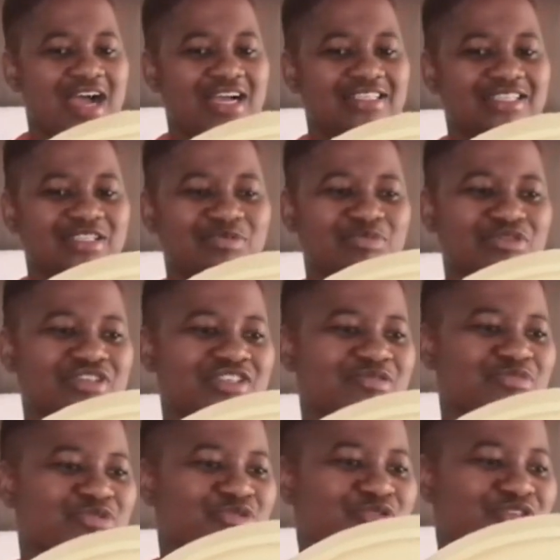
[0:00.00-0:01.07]
I just bought it
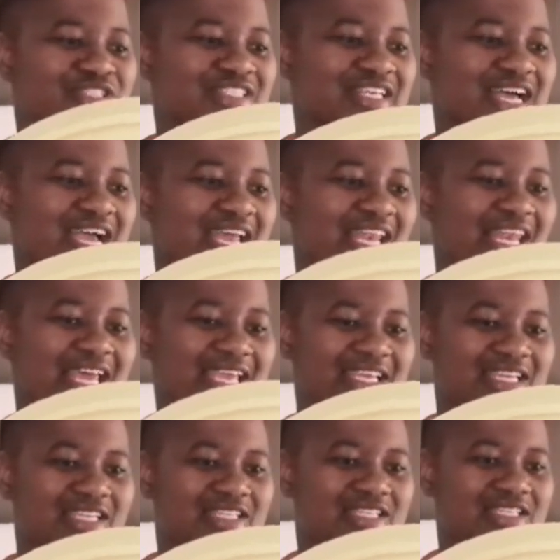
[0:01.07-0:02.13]
because I
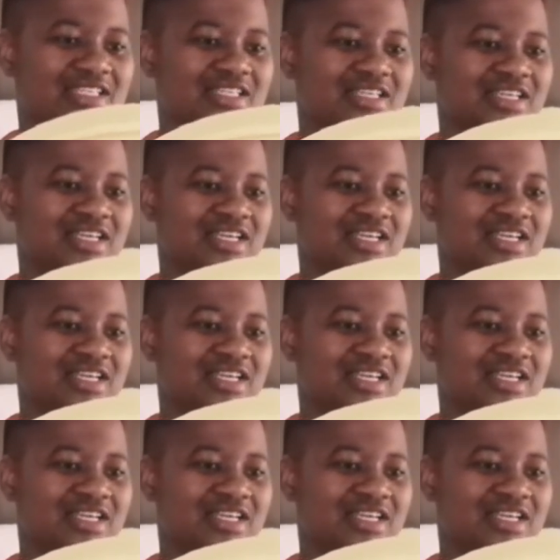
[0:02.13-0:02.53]
like it.